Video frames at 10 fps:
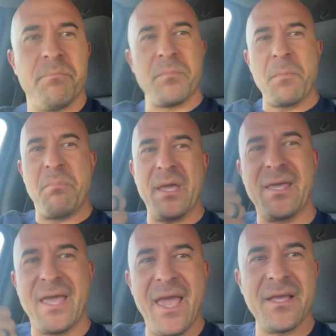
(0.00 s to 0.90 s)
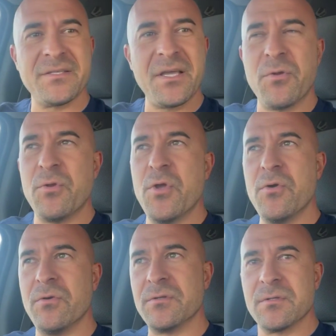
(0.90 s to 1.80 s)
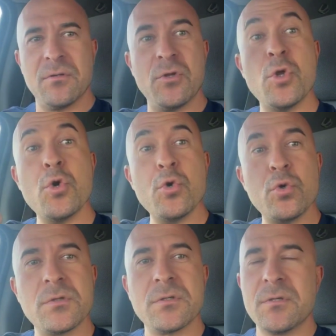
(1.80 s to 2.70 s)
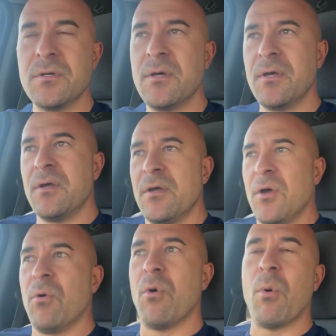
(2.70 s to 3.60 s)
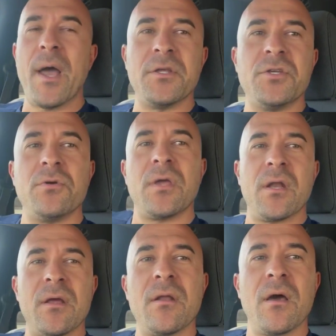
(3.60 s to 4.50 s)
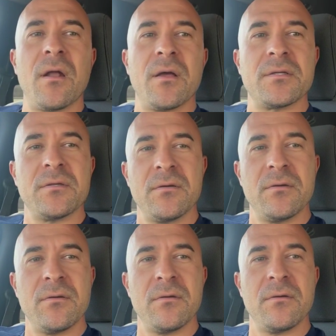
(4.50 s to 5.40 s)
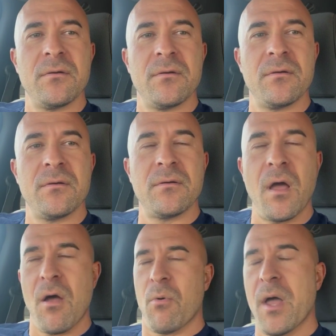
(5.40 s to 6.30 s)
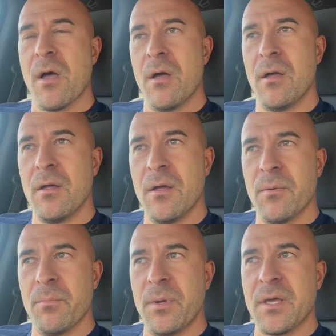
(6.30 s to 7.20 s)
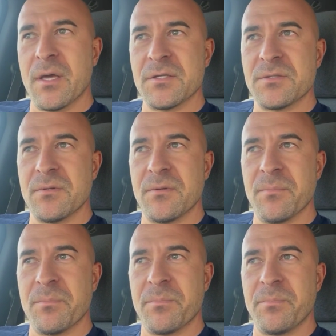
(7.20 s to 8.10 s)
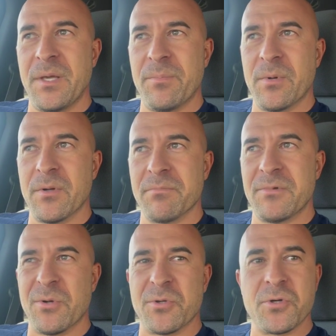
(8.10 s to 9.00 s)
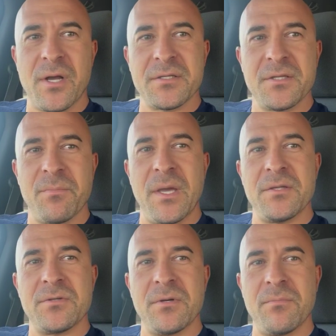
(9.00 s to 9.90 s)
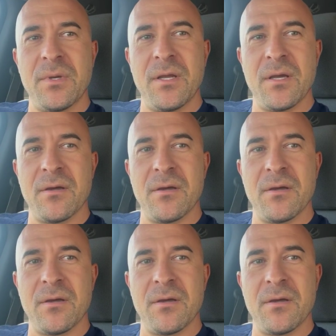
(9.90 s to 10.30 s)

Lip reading: KSL news. Well, why did you get it and not us? Oh, well, because people don't trust the mainstream media